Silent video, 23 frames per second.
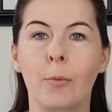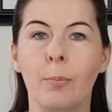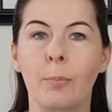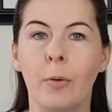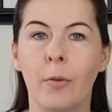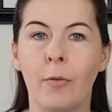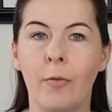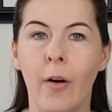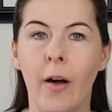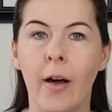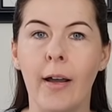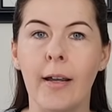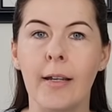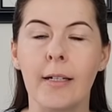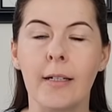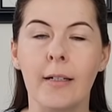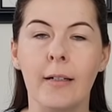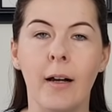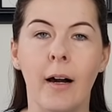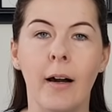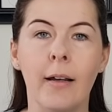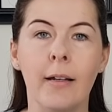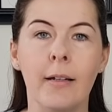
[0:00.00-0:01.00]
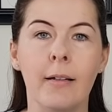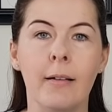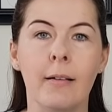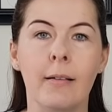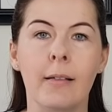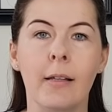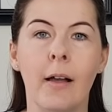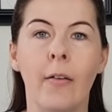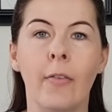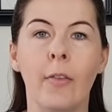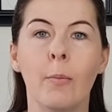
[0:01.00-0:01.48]
provide
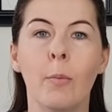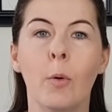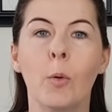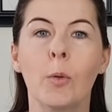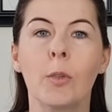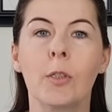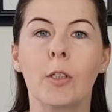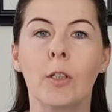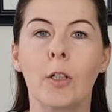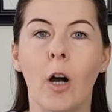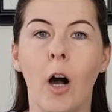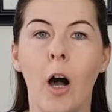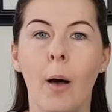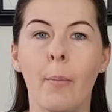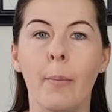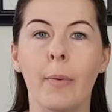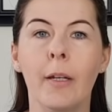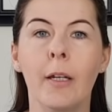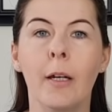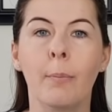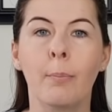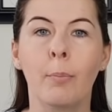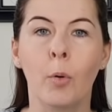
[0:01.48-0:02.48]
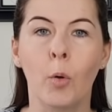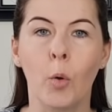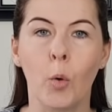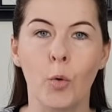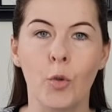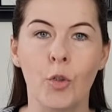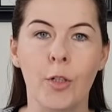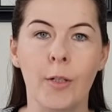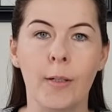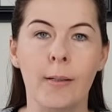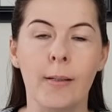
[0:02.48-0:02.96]
guidance on the most common
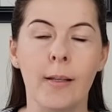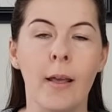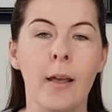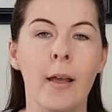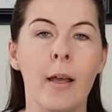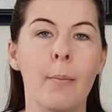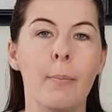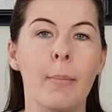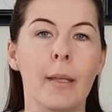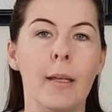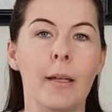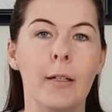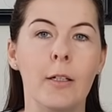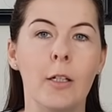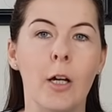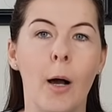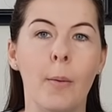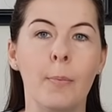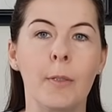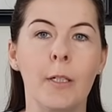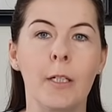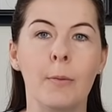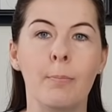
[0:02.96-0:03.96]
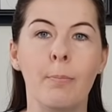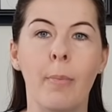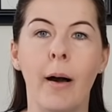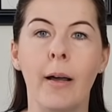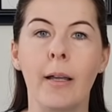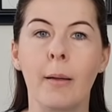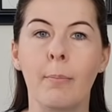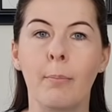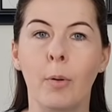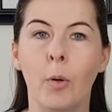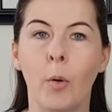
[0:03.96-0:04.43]
approaches being adopted by
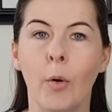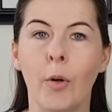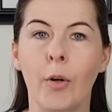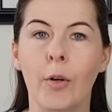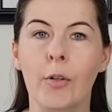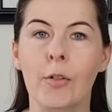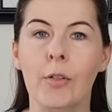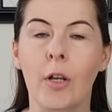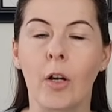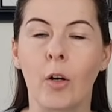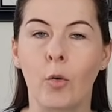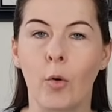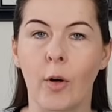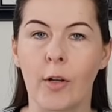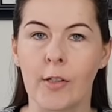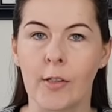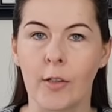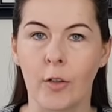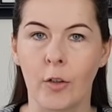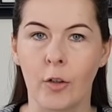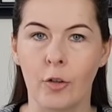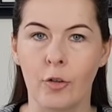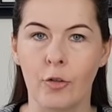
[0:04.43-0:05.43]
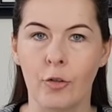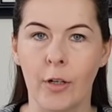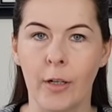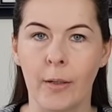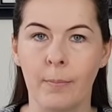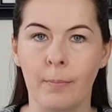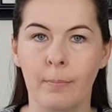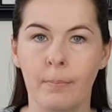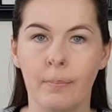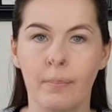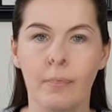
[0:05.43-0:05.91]
employers across the country.
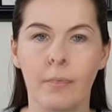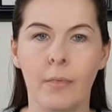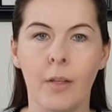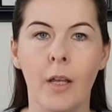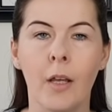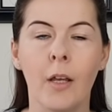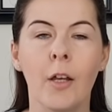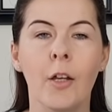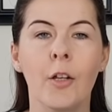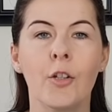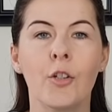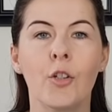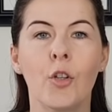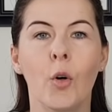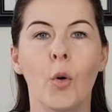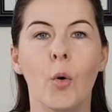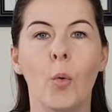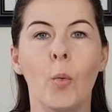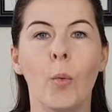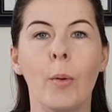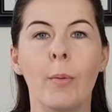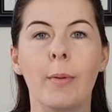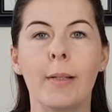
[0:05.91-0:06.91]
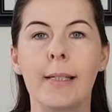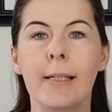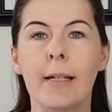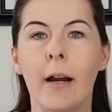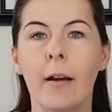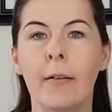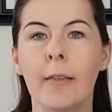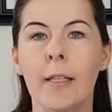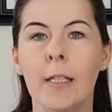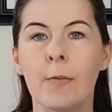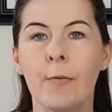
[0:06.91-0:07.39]
So we will
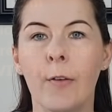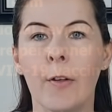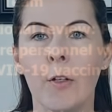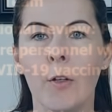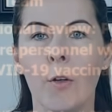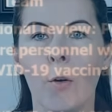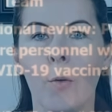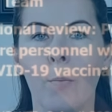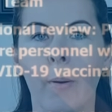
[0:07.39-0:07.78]
start this video